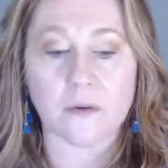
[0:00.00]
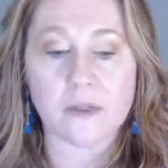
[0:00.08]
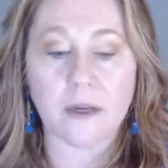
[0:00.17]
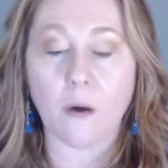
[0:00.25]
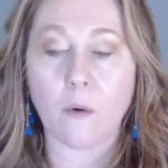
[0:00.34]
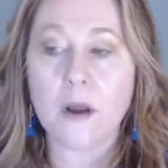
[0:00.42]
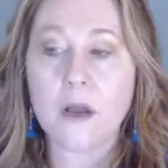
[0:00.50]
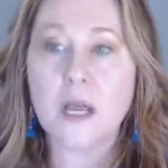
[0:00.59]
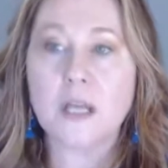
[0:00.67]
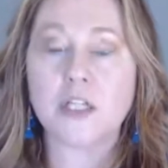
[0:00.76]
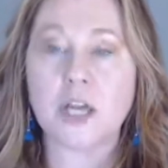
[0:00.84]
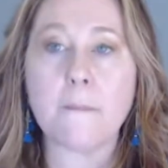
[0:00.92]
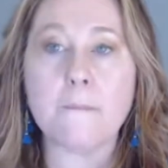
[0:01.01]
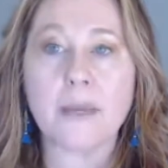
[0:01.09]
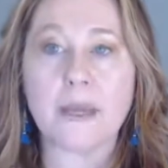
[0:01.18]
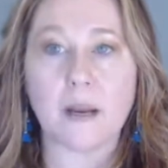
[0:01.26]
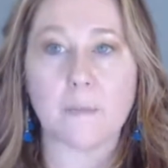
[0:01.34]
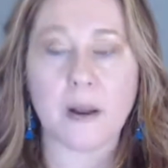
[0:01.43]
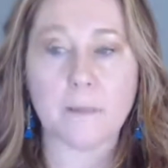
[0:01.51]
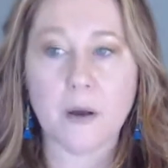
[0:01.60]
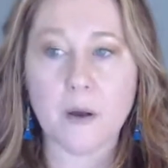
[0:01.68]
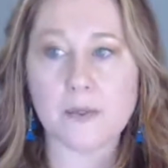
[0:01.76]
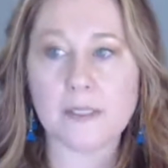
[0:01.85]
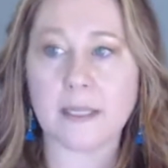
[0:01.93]
So jump in. I'm going to
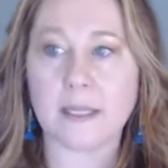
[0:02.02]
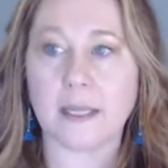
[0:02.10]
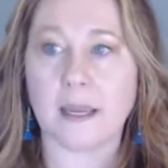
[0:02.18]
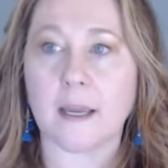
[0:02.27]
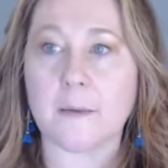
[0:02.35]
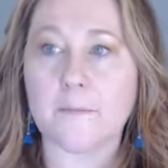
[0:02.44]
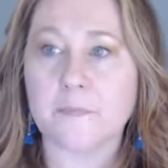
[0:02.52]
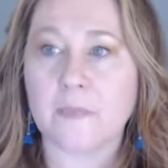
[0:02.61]
post a link.